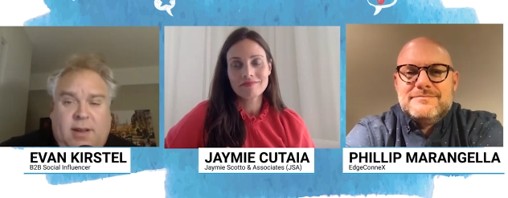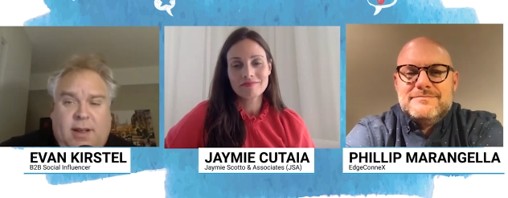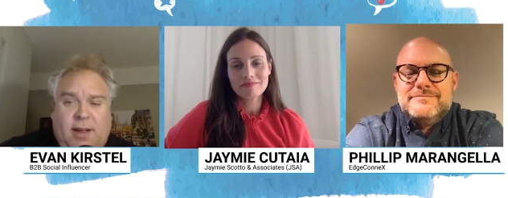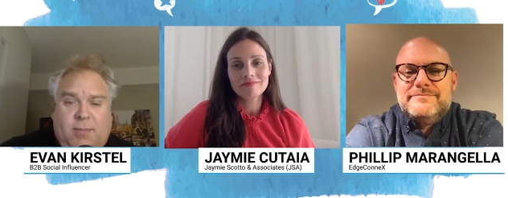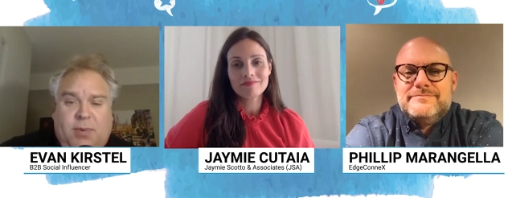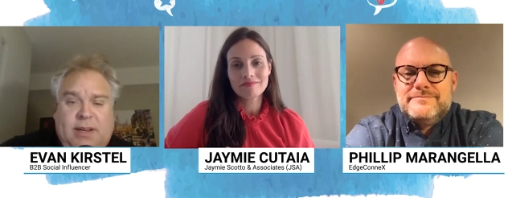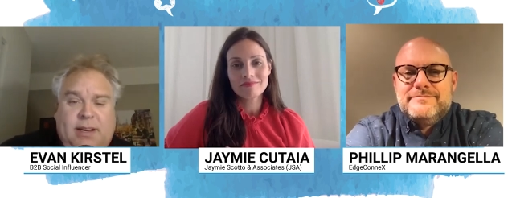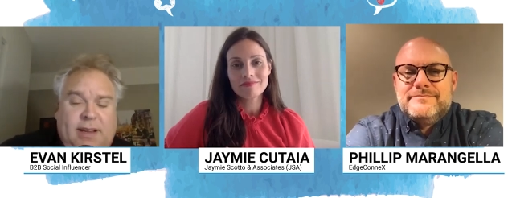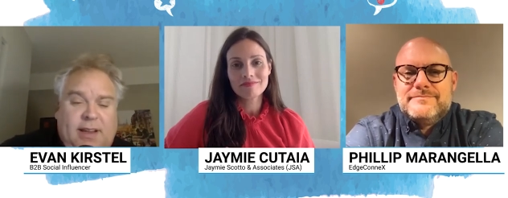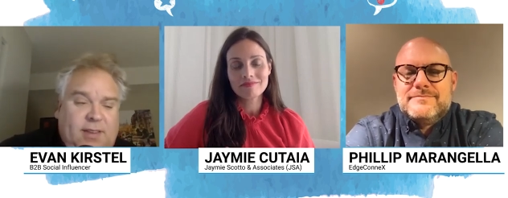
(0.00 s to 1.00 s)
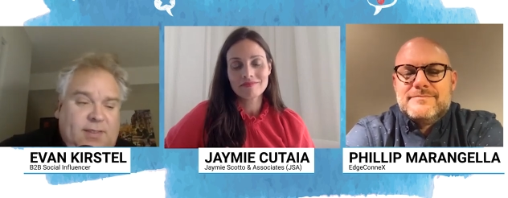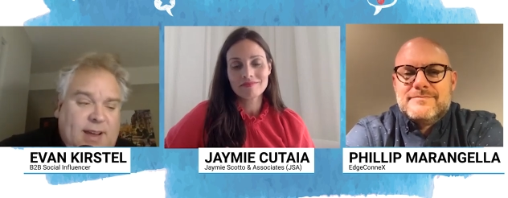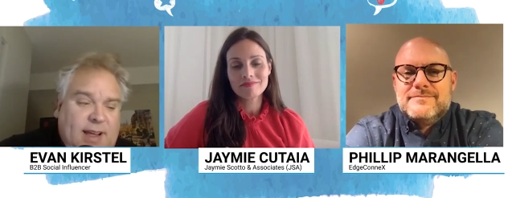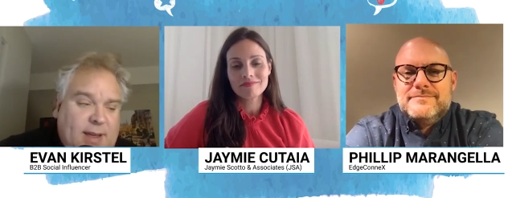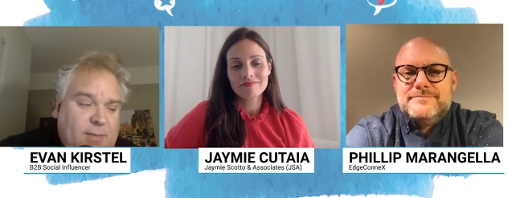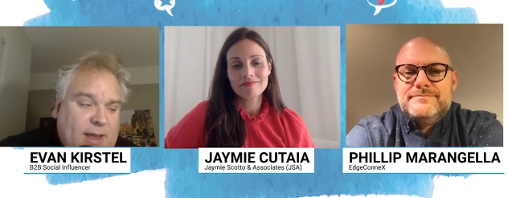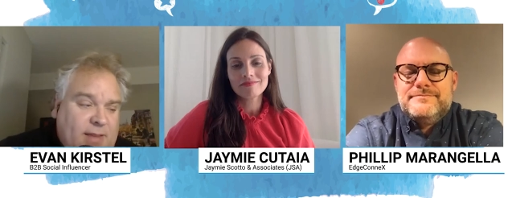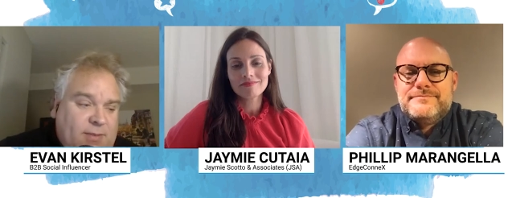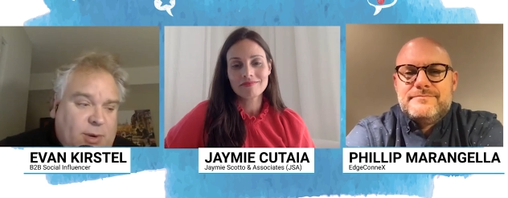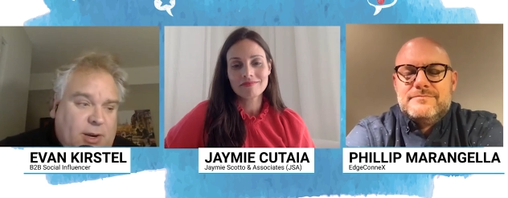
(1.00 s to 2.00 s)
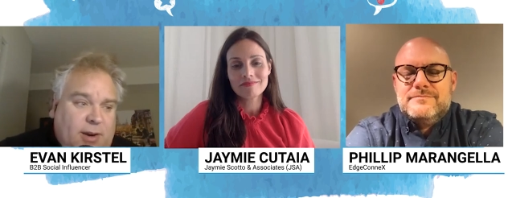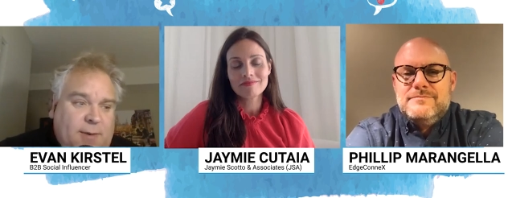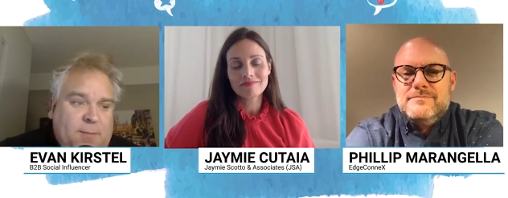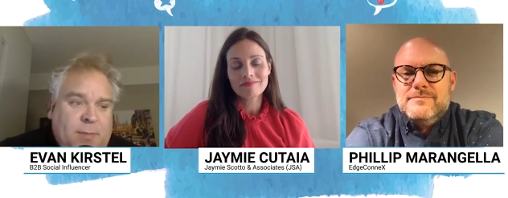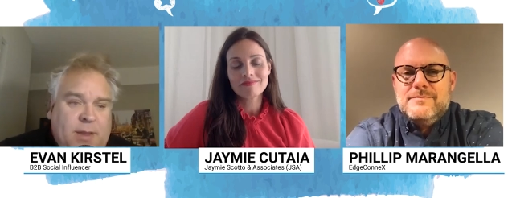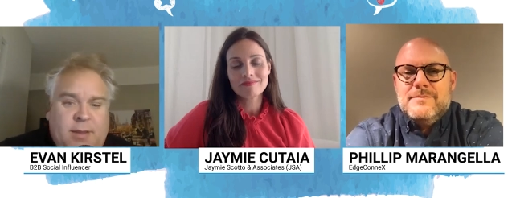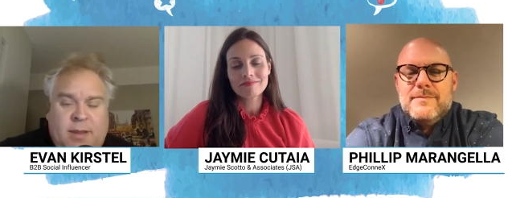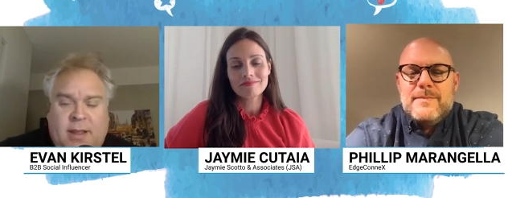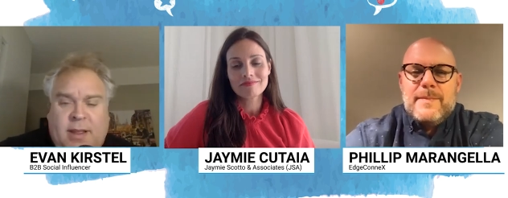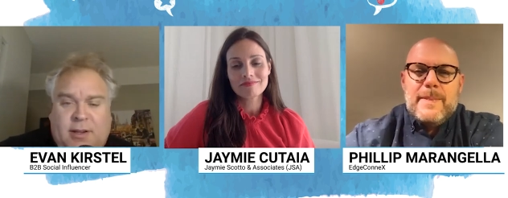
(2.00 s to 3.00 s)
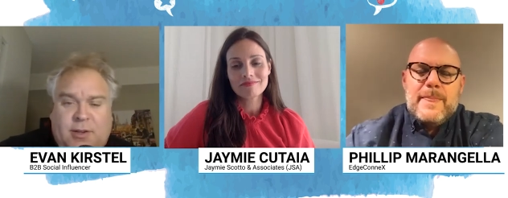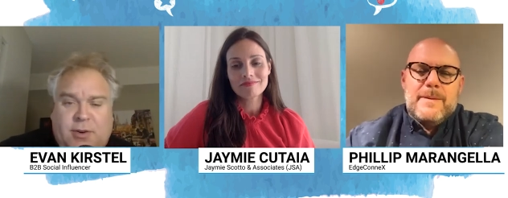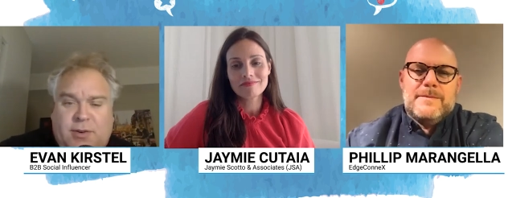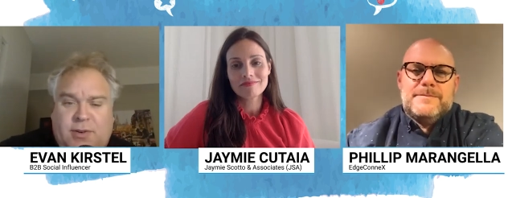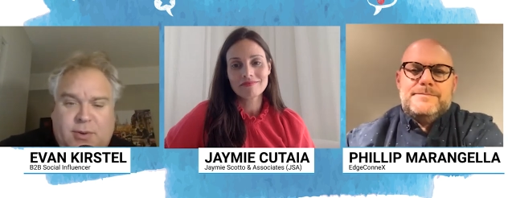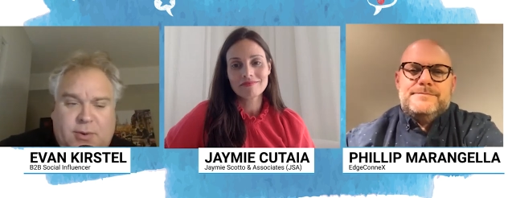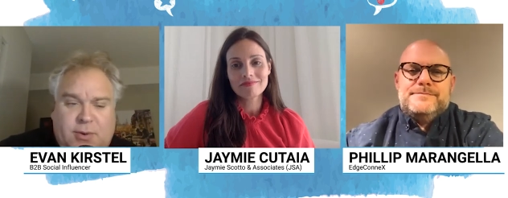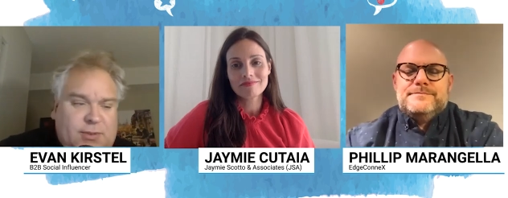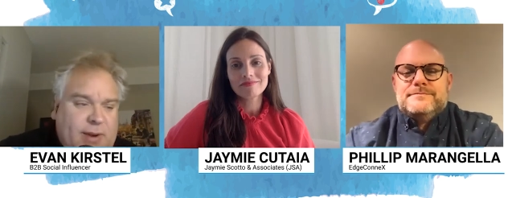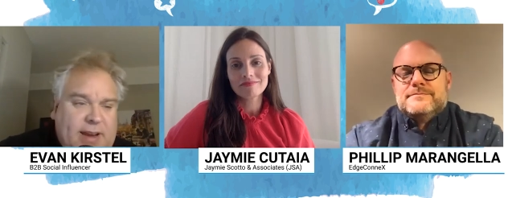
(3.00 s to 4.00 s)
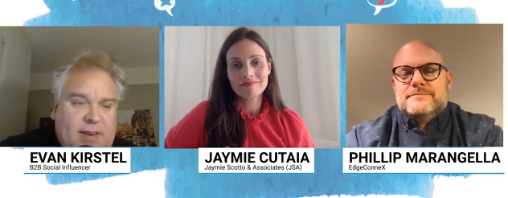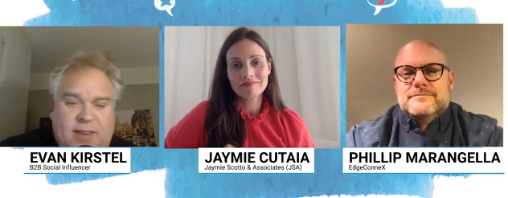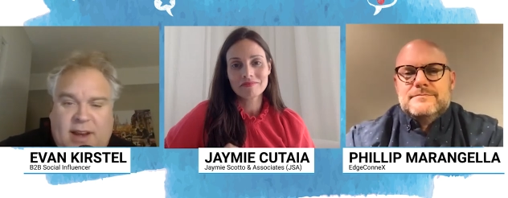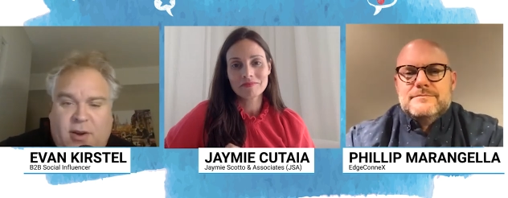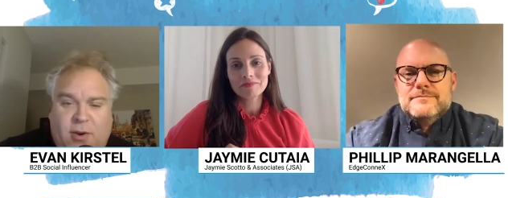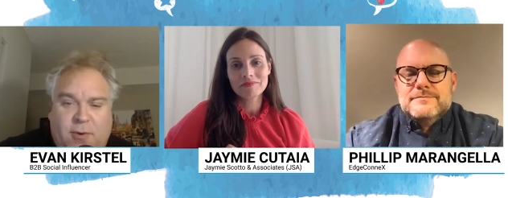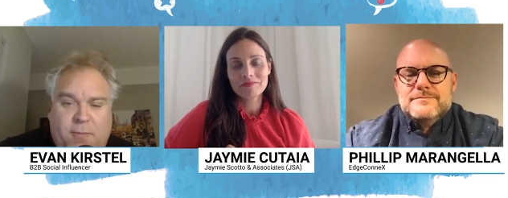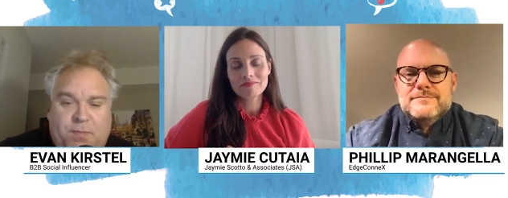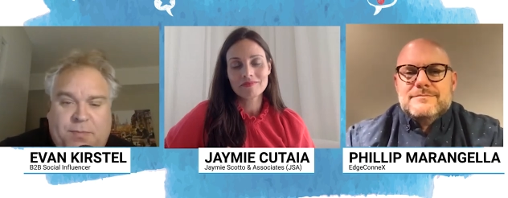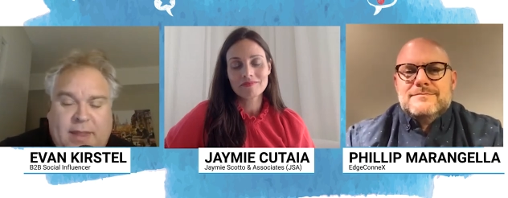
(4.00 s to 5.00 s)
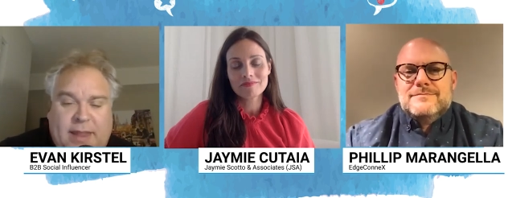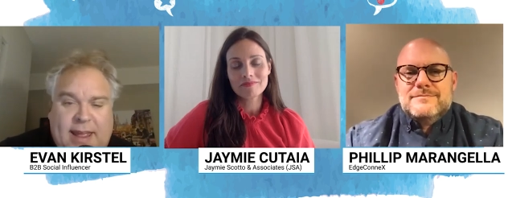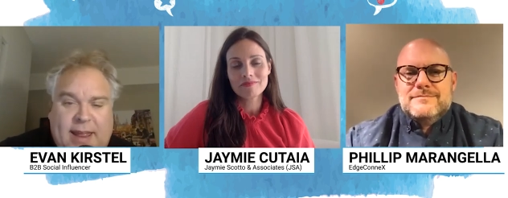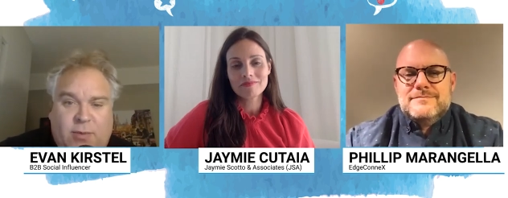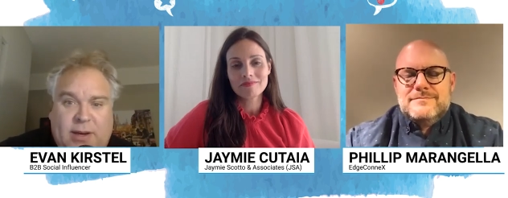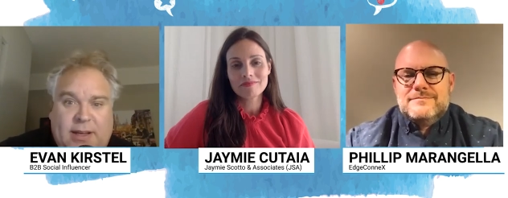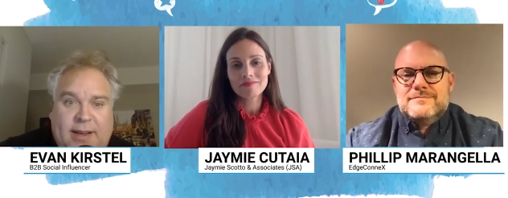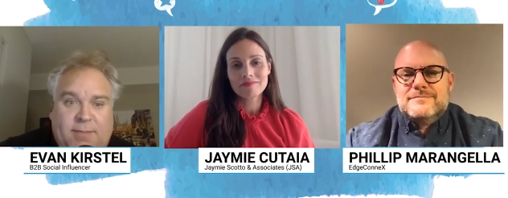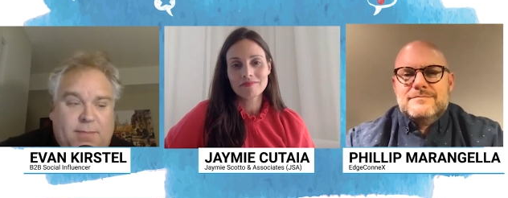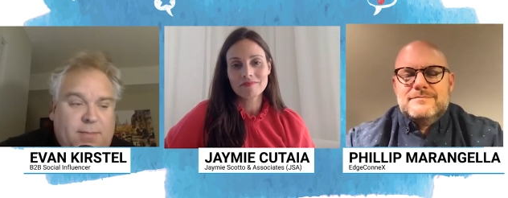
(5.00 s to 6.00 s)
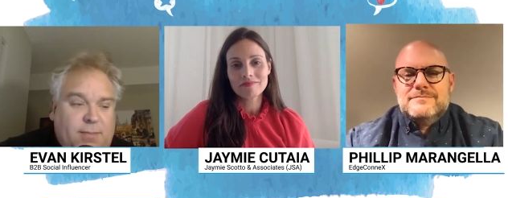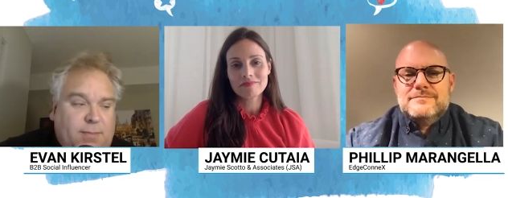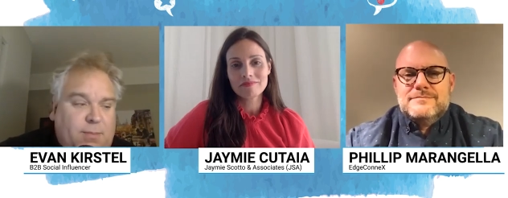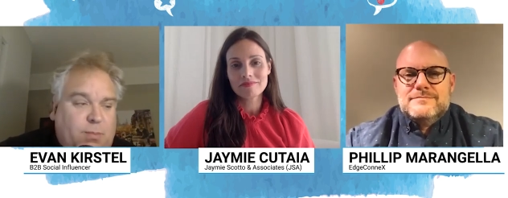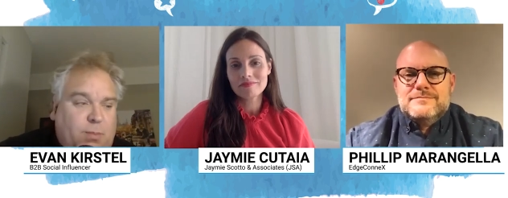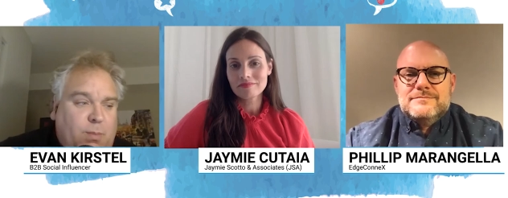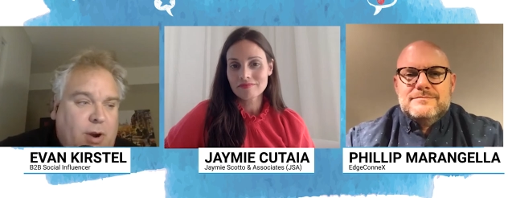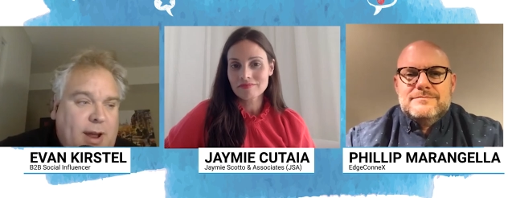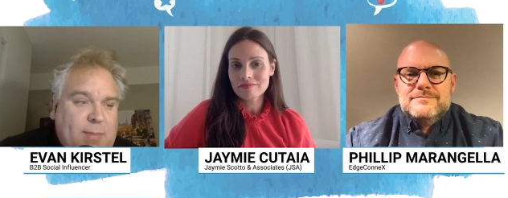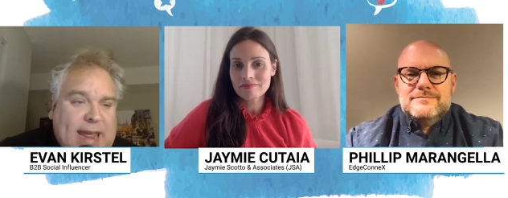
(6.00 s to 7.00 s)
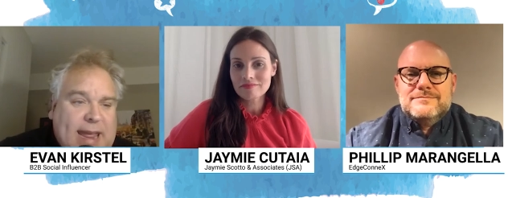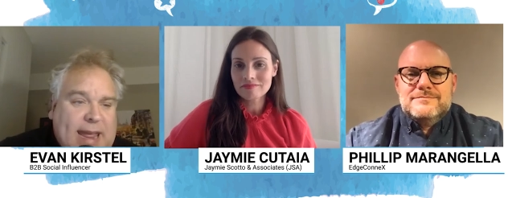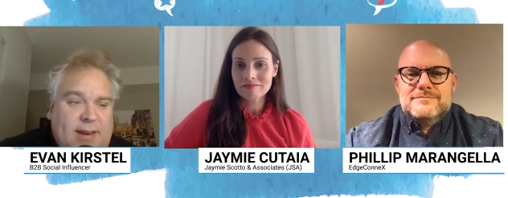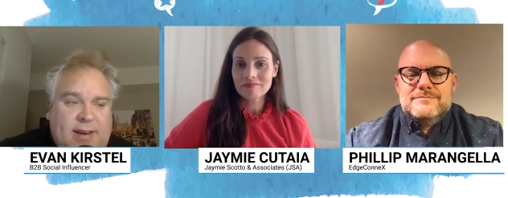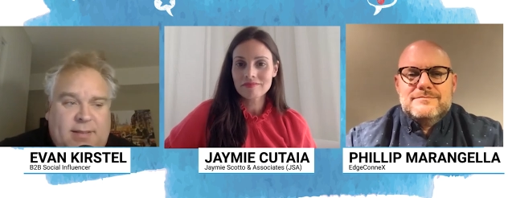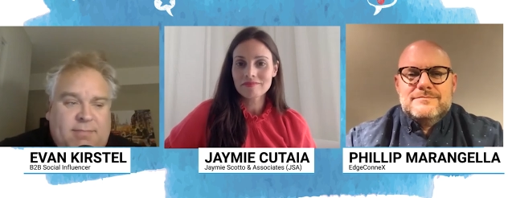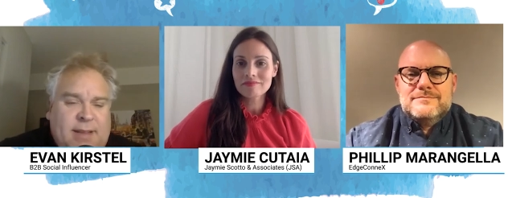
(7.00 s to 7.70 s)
Speaker 1: particularly in this time as we're glued to screens at home, and really broadband and